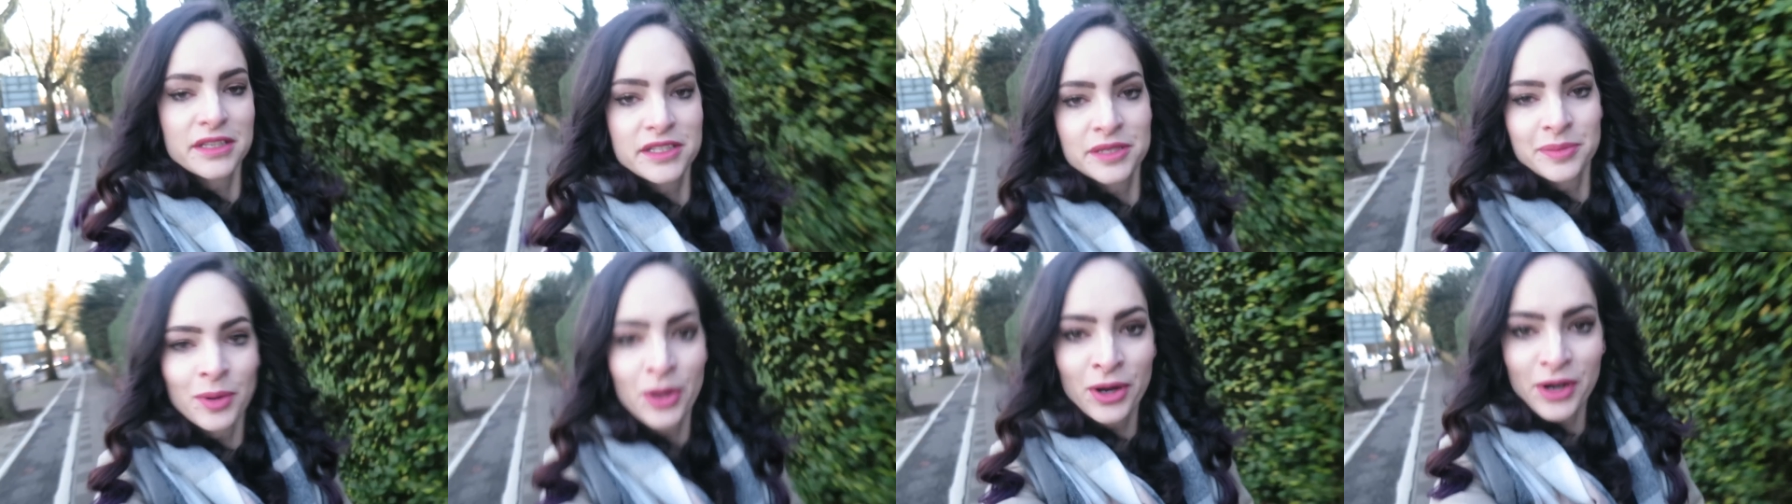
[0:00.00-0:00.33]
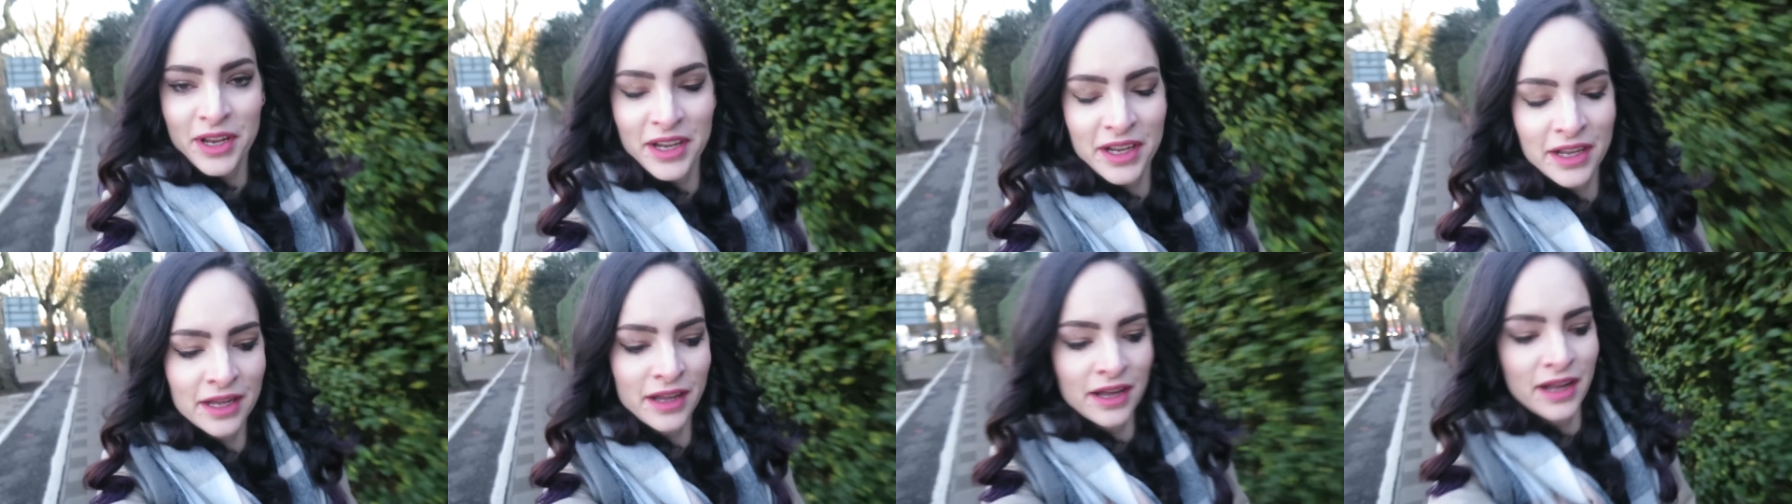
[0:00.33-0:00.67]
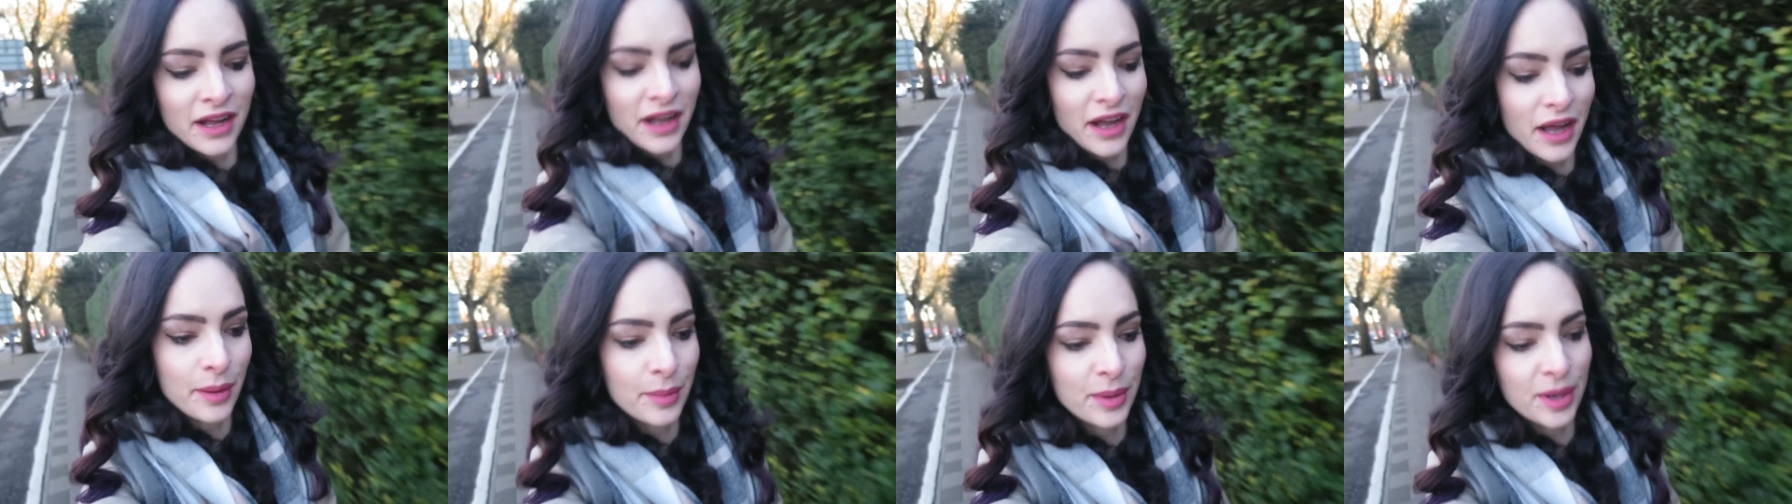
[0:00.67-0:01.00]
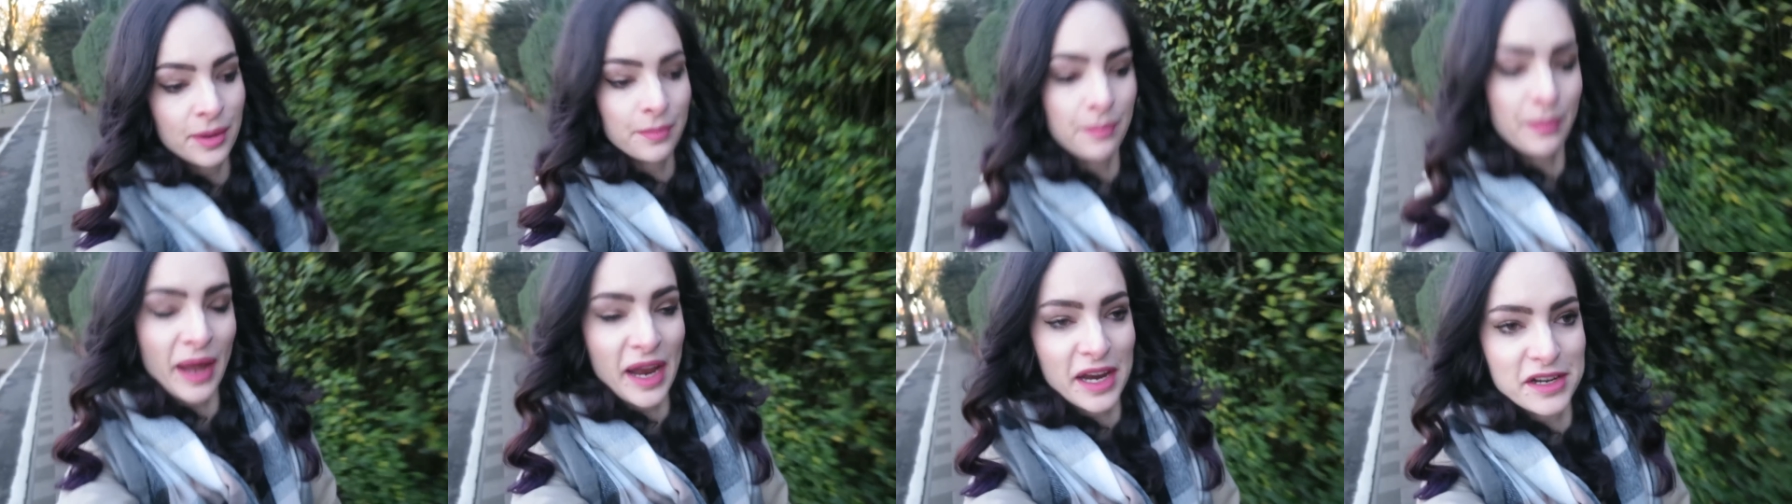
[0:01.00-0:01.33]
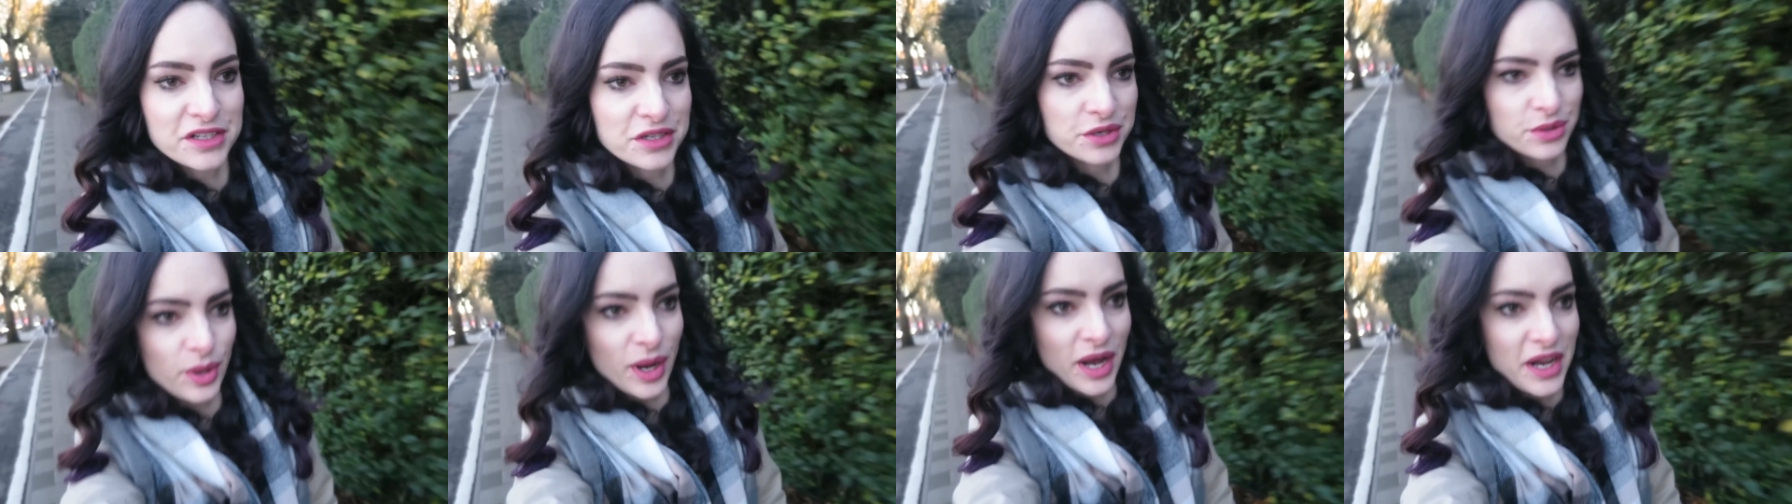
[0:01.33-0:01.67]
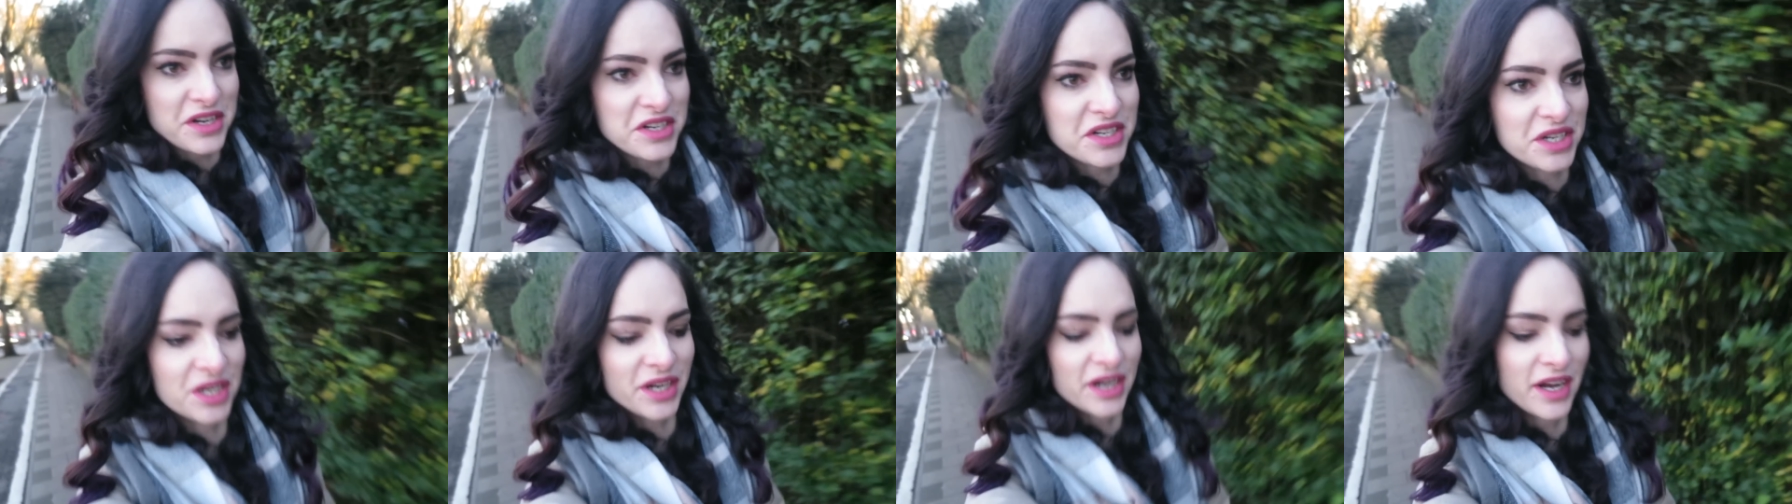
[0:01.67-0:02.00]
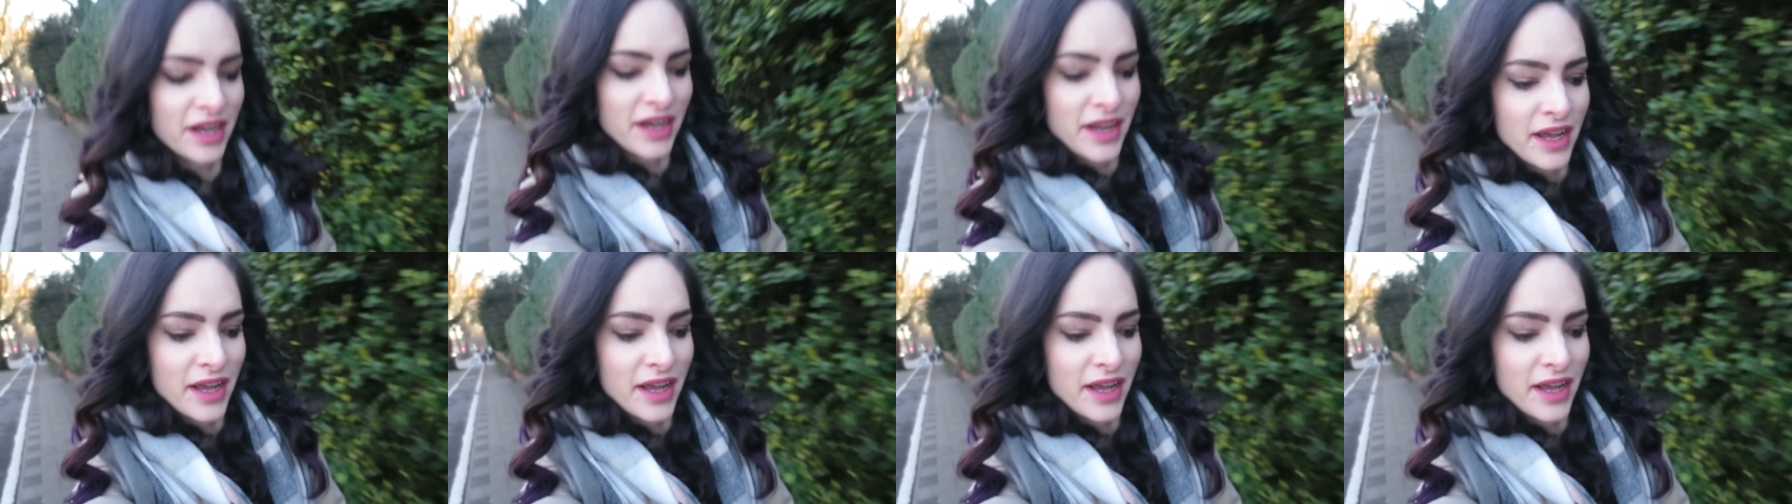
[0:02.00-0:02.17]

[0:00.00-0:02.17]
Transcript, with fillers: This morning I'm in a major rush.